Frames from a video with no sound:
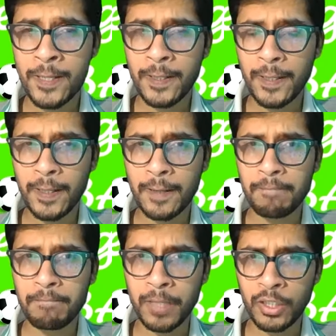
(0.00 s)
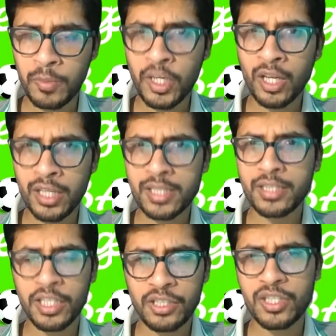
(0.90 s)
But to be honest,
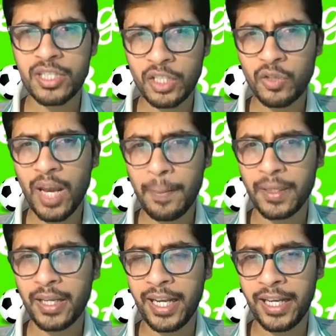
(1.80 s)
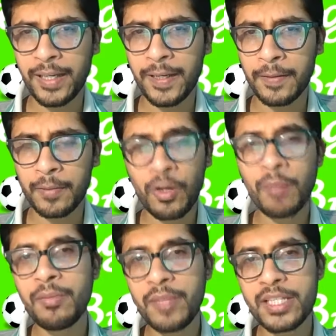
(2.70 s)
changes need to happen. And the
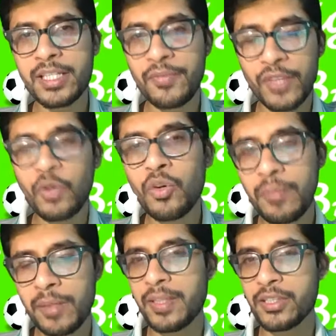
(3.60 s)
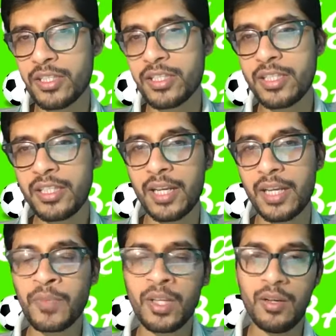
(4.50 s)
problem is, if they go and beat Manchester City,
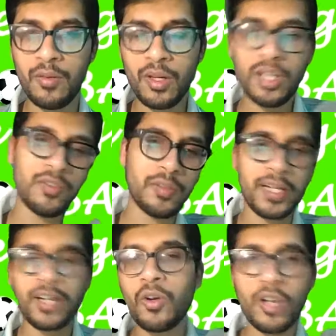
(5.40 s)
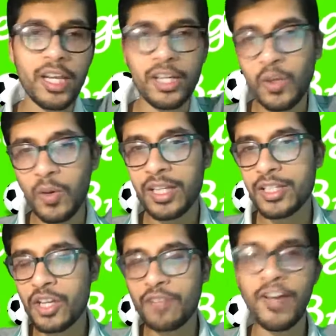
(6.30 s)
Ollie will be like, oh, yeah, you know what?
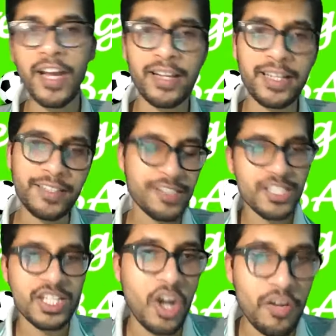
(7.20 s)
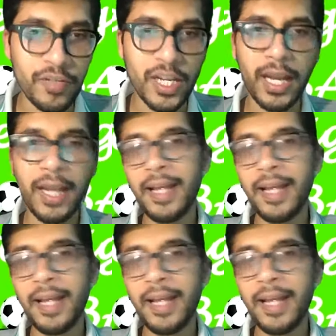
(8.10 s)
It's all fine. Like, there's just an off day.